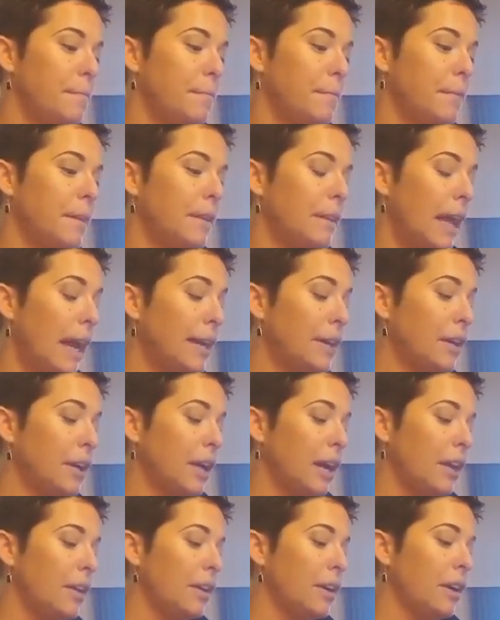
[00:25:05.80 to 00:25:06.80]
the lighter
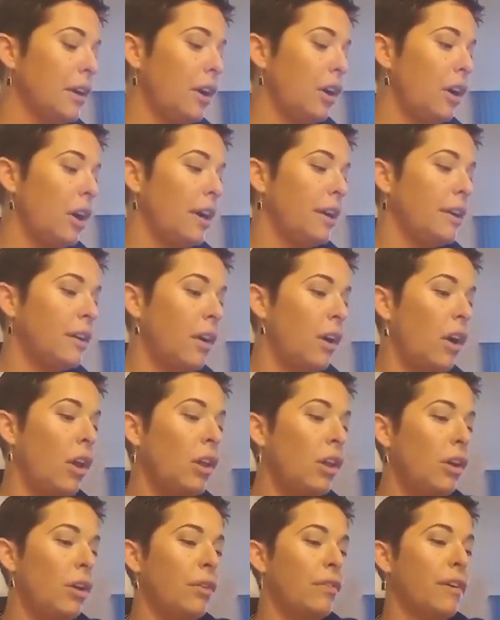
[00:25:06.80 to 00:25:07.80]
color on
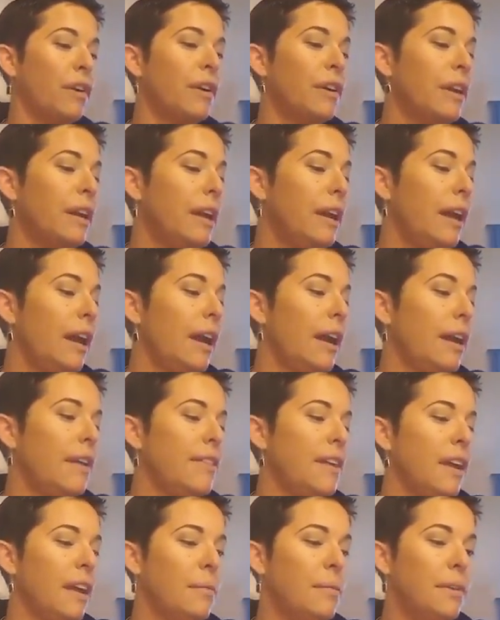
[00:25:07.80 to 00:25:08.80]
all over, and I
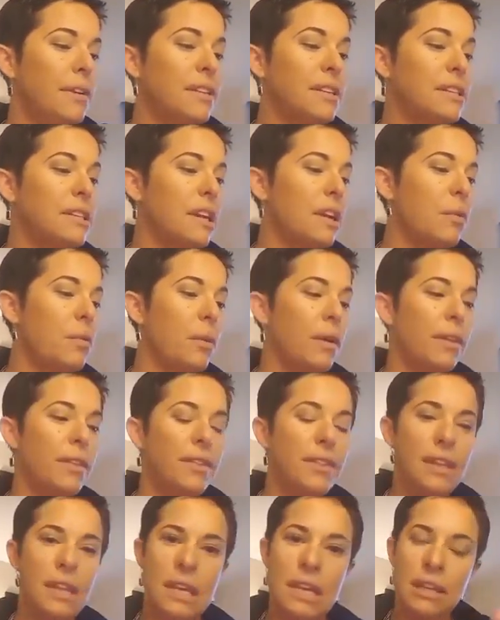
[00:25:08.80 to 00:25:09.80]
think I'm going to stick with
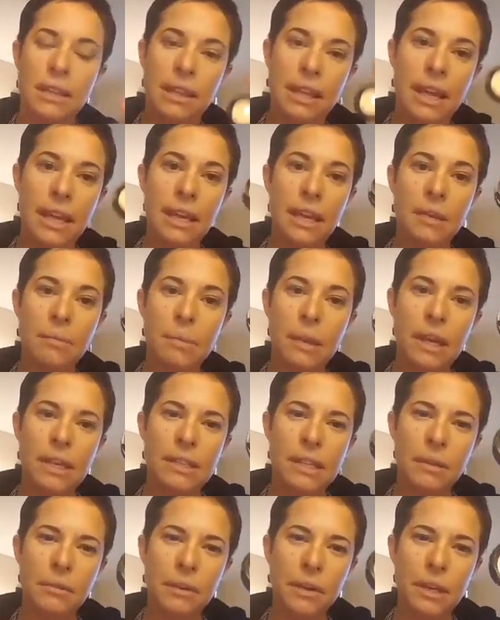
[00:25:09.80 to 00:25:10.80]
the linen
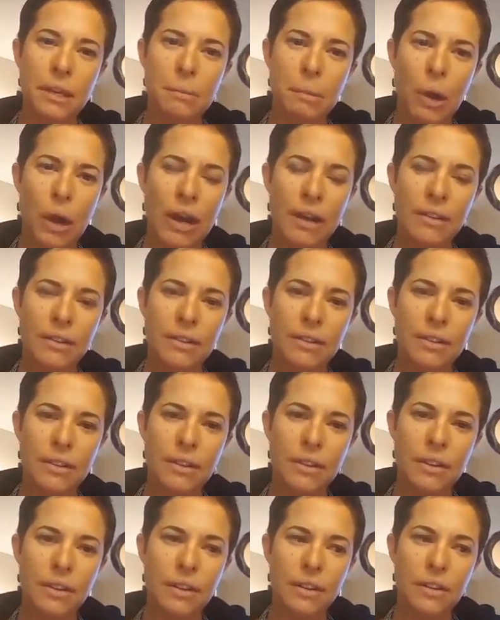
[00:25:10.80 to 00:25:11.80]
because I really brought
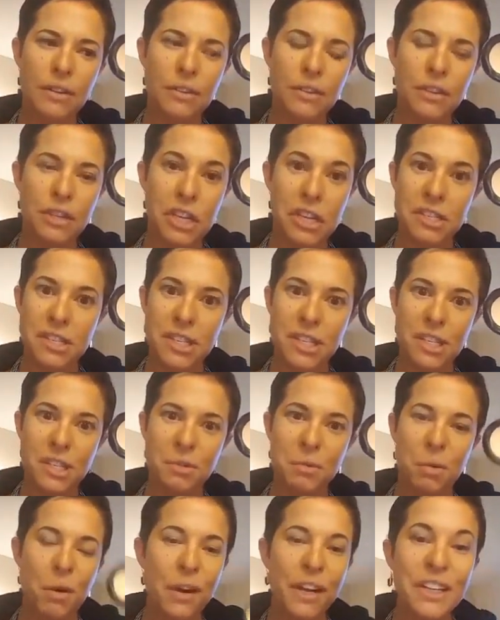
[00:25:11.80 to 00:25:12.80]
just this
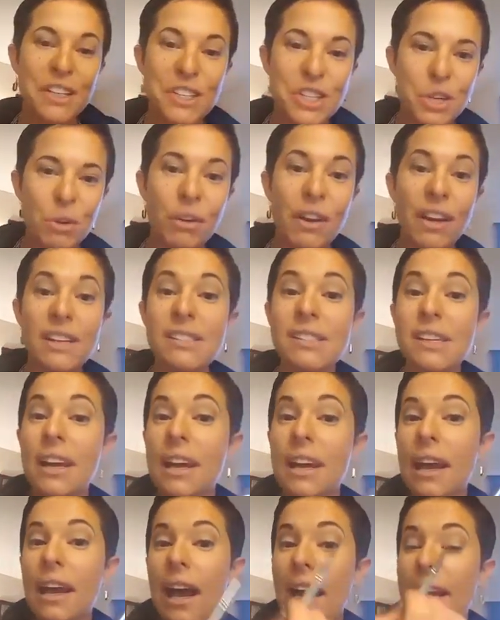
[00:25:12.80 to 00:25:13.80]
one choice.
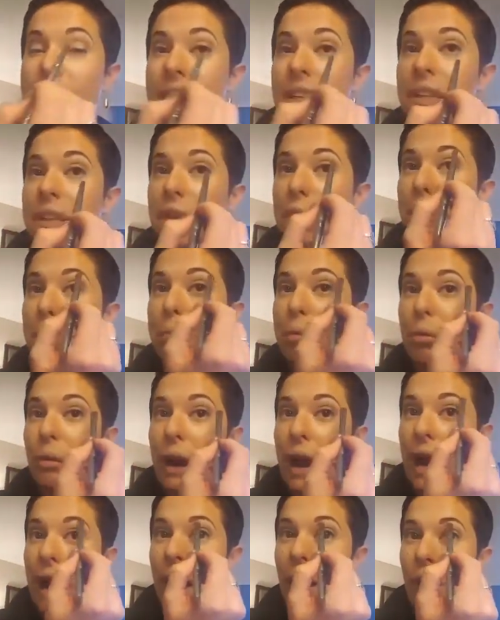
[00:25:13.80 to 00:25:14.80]
I did the
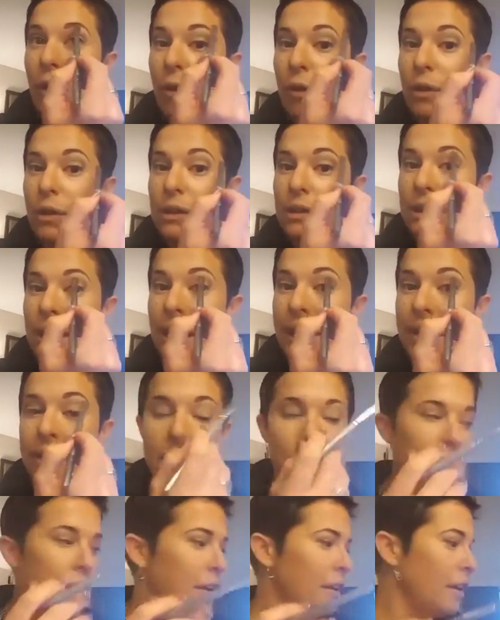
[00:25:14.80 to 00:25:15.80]
brow
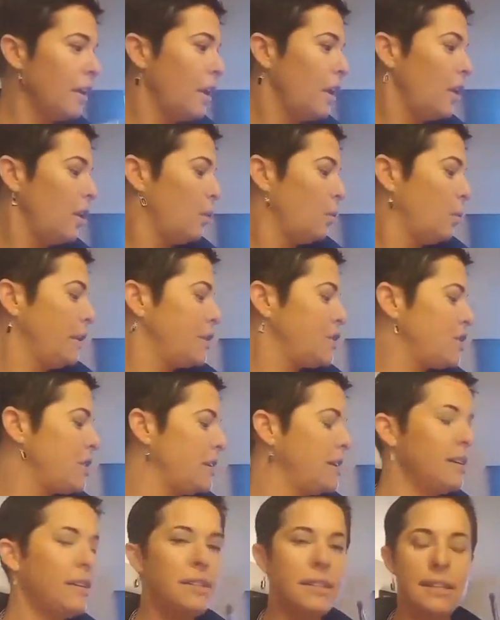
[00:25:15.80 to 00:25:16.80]
lightener, which
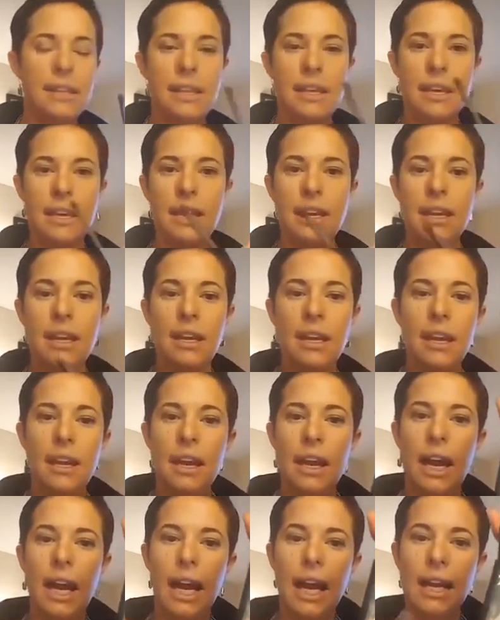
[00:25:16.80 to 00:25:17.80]
is the
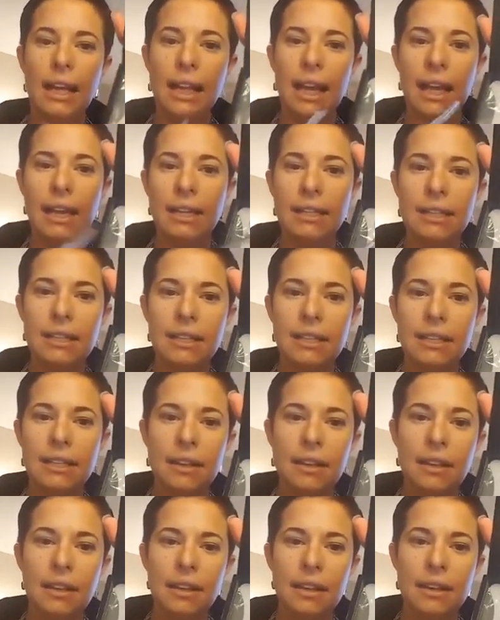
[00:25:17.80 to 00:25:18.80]
highlight
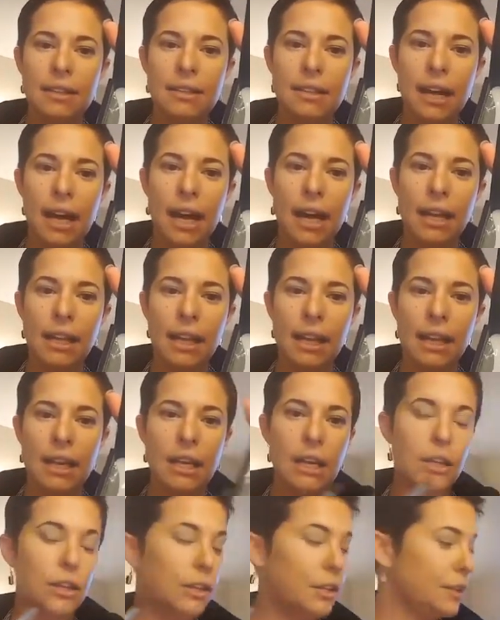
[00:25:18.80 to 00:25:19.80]

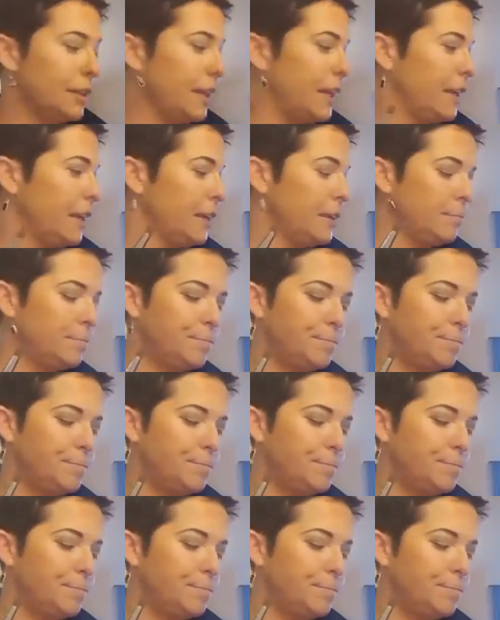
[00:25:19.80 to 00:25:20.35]
color here